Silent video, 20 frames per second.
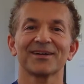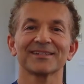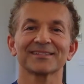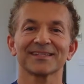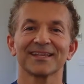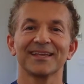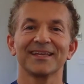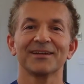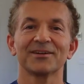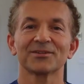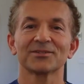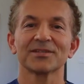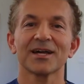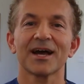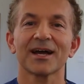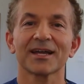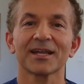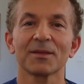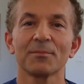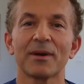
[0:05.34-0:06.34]
Raiszadeh here,
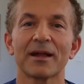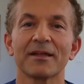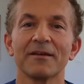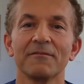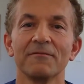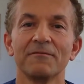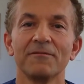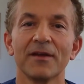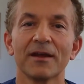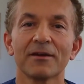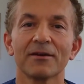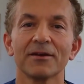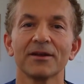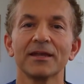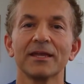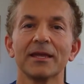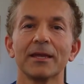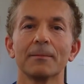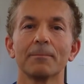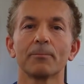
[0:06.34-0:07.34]
talking about a
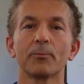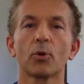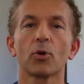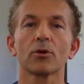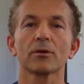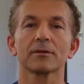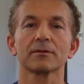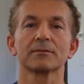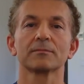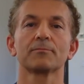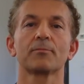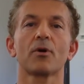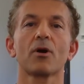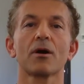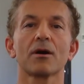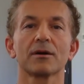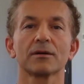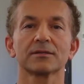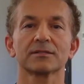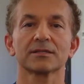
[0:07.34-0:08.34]
very important
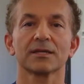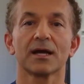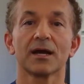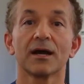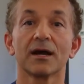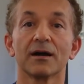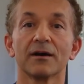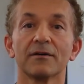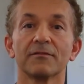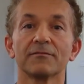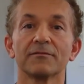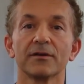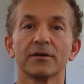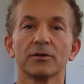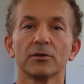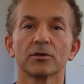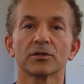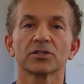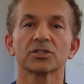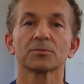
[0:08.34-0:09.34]
part of
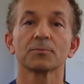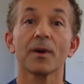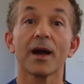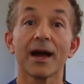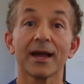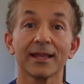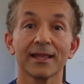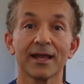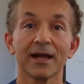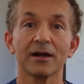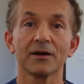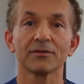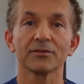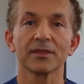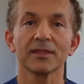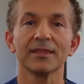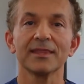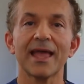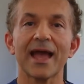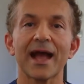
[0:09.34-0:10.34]
your spine health,
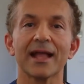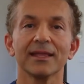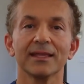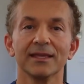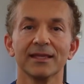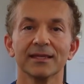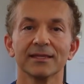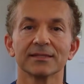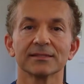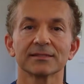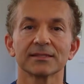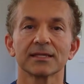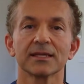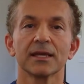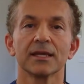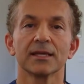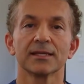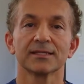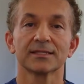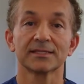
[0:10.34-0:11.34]
and that is
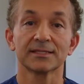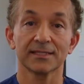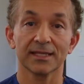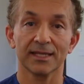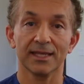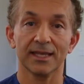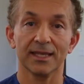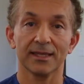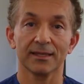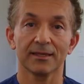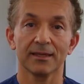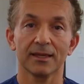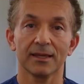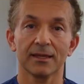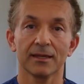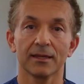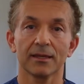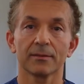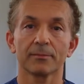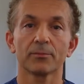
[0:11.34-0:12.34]
sitting
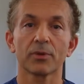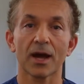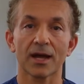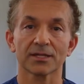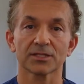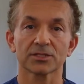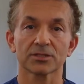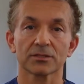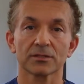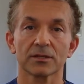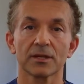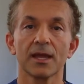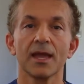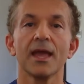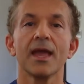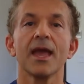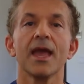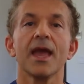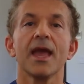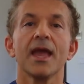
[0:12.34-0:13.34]
posture.
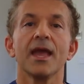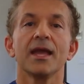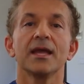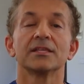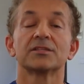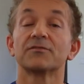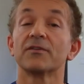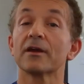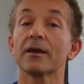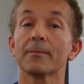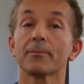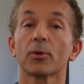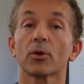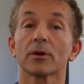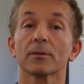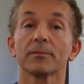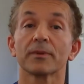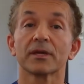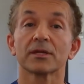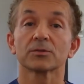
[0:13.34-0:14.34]
It's very
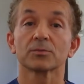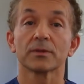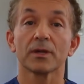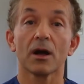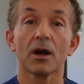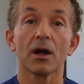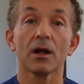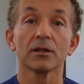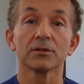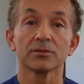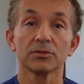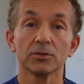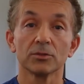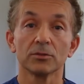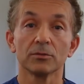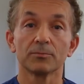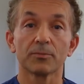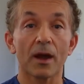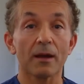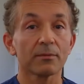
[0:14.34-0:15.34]
important because we all
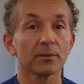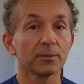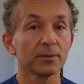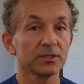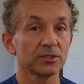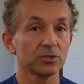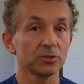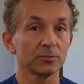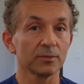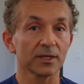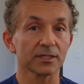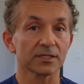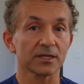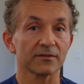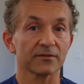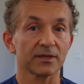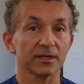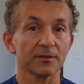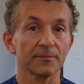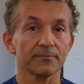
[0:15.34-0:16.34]
do probably too much
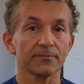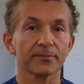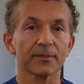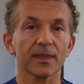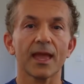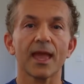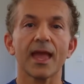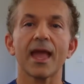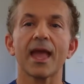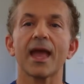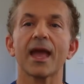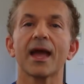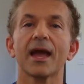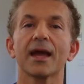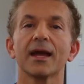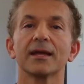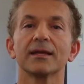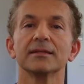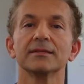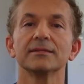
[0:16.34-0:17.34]
of it,
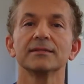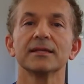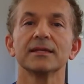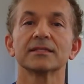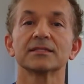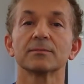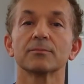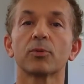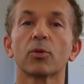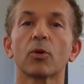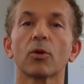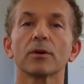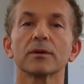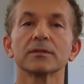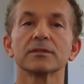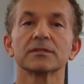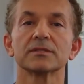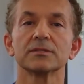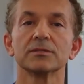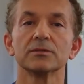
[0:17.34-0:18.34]
and it's
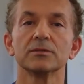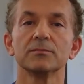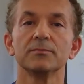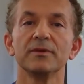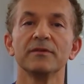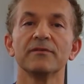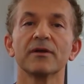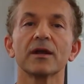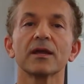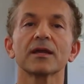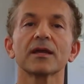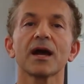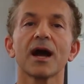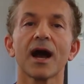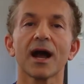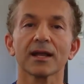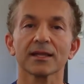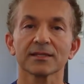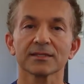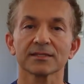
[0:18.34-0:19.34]
important to be very
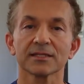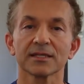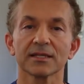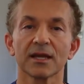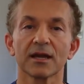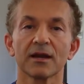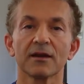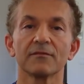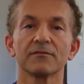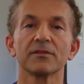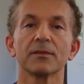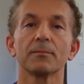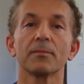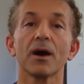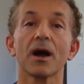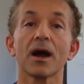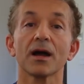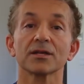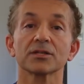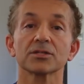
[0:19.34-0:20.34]
cognizant of the
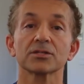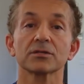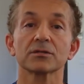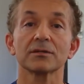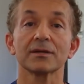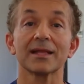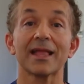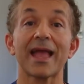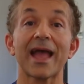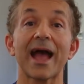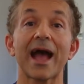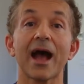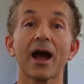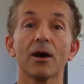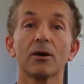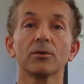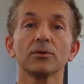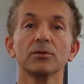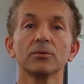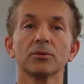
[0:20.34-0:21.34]
posture and
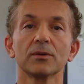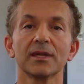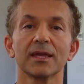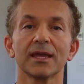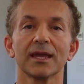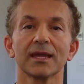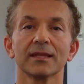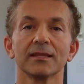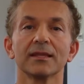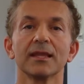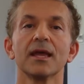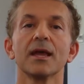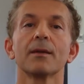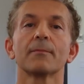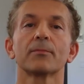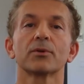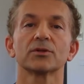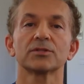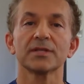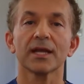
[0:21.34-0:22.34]
how you can
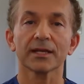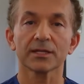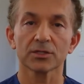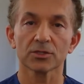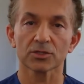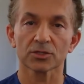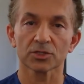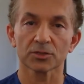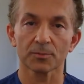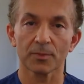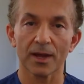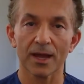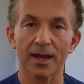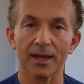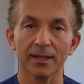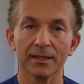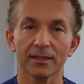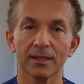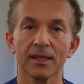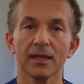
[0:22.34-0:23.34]
protect your
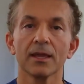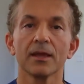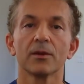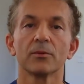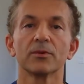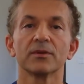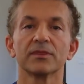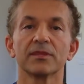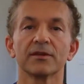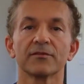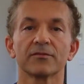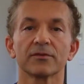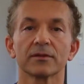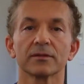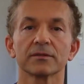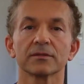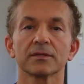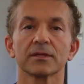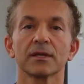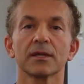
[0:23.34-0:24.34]
spine with
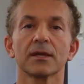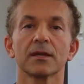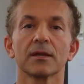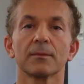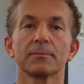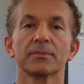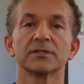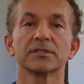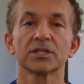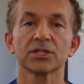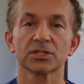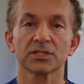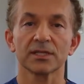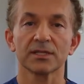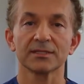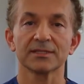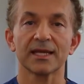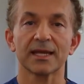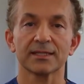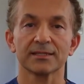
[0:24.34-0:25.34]
different
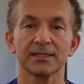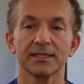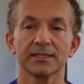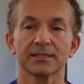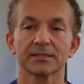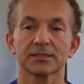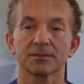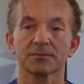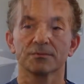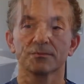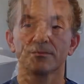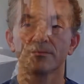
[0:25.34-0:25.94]
positioning techniques.